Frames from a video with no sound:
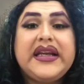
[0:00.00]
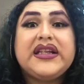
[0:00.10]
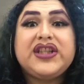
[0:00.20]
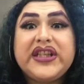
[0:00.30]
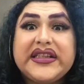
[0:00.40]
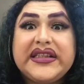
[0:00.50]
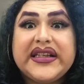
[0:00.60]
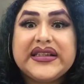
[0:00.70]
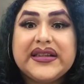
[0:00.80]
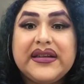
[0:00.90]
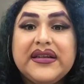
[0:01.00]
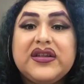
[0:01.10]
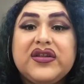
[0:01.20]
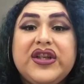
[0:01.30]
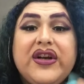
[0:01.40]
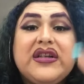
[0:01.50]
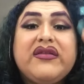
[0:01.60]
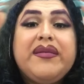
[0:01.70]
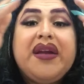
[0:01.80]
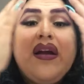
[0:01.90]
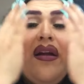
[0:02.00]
she does this. So she goes from the